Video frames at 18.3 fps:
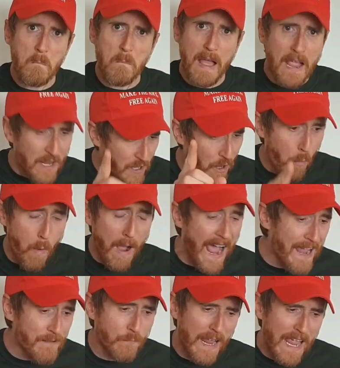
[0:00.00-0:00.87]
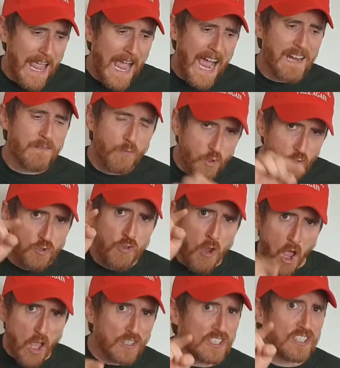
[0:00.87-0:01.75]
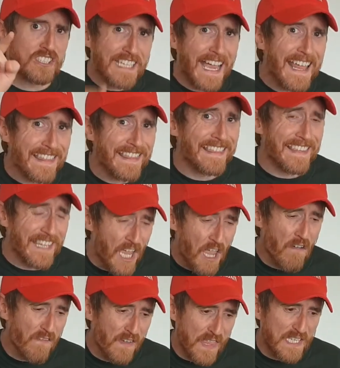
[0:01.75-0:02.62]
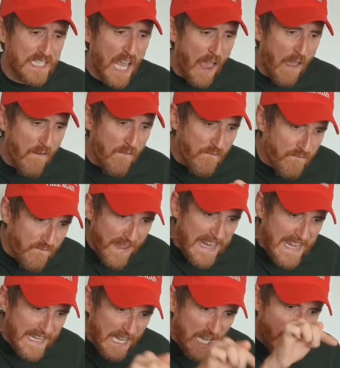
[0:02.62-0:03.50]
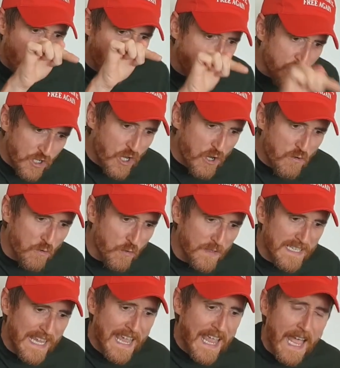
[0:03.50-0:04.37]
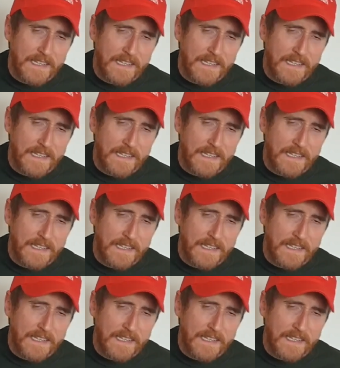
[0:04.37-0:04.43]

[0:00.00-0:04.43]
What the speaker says: I will not stand for this fake news.